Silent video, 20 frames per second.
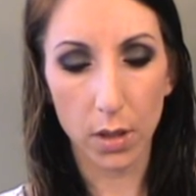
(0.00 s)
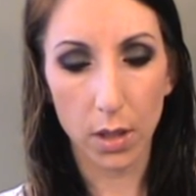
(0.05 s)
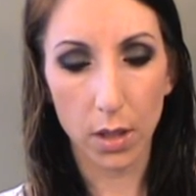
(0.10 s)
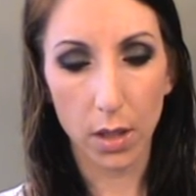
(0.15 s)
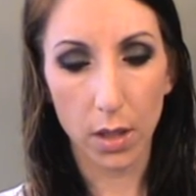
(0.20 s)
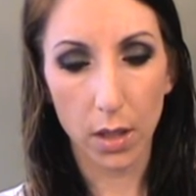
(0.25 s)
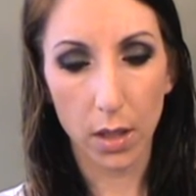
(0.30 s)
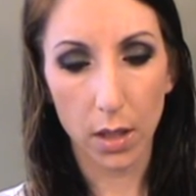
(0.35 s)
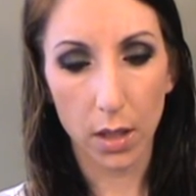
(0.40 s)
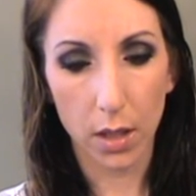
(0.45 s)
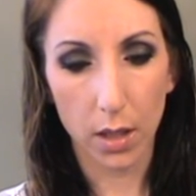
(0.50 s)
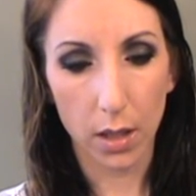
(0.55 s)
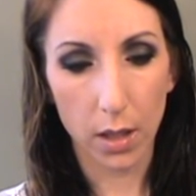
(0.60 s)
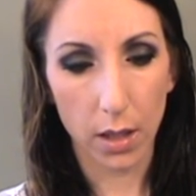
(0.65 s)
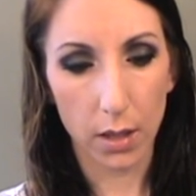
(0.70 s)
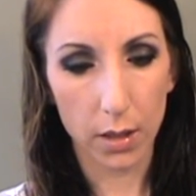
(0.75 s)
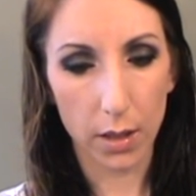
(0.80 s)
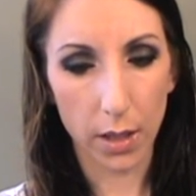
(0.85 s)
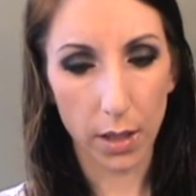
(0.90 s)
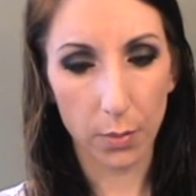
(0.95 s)

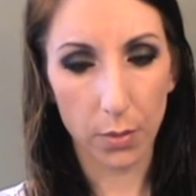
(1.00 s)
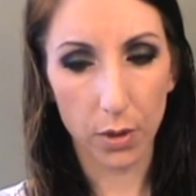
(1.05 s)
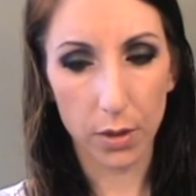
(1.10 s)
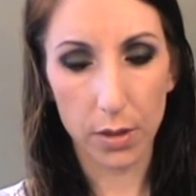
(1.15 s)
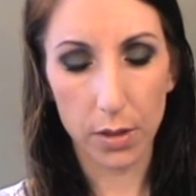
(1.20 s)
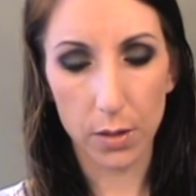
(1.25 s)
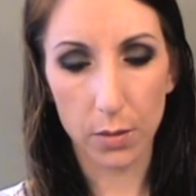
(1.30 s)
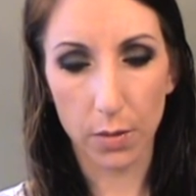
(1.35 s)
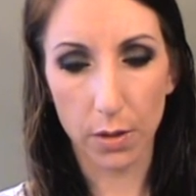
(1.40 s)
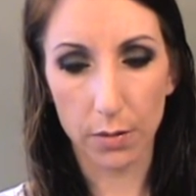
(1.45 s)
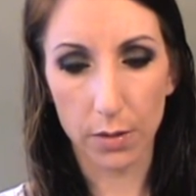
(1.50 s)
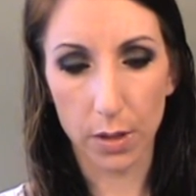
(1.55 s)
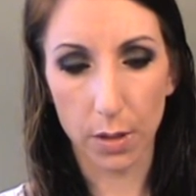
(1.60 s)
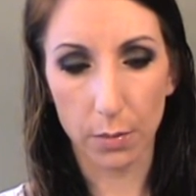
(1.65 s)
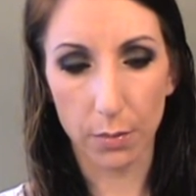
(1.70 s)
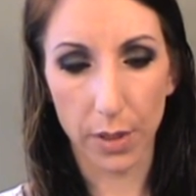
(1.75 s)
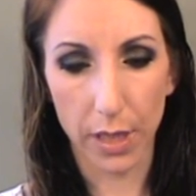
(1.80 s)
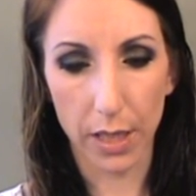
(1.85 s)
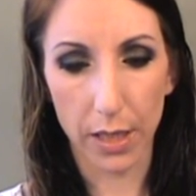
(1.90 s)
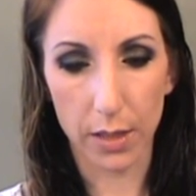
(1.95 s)
I think I bought this when I was on
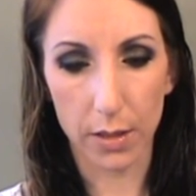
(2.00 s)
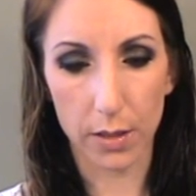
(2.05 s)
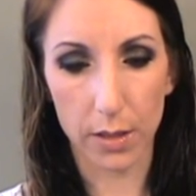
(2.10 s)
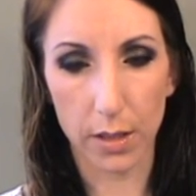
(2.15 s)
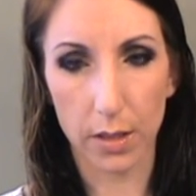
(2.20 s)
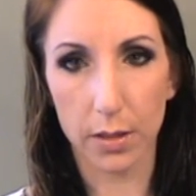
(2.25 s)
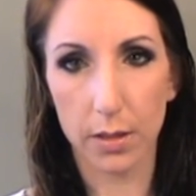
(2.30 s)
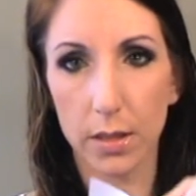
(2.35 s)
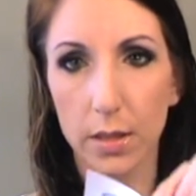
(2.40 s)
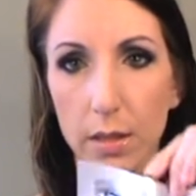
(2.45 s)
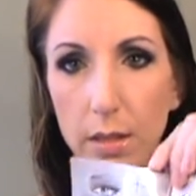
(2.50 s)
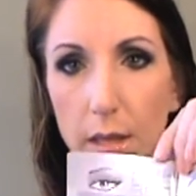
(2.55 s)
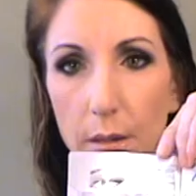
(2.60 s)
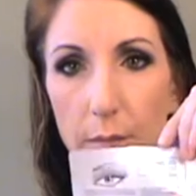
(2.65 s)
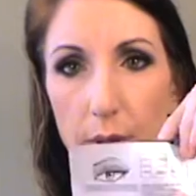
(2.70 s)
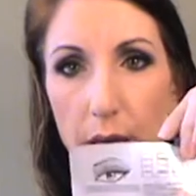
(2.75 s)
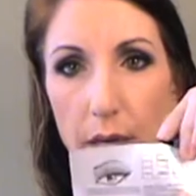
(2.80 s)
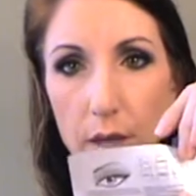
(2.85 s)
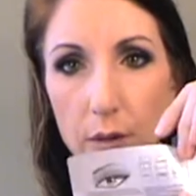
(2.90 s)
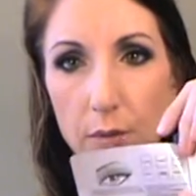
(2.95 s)
base, and it's the same
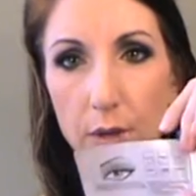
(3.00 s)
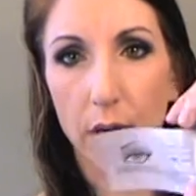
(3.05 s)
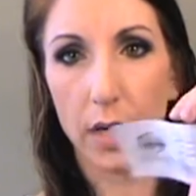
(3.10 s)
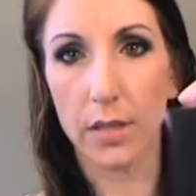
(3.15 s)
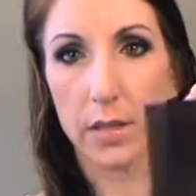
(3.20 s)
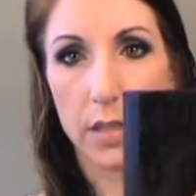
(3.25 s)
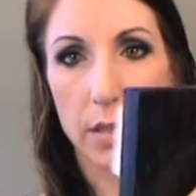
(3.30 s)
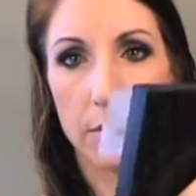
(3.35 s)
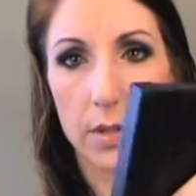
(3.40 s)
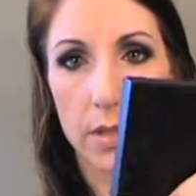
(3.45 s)
kind of concept.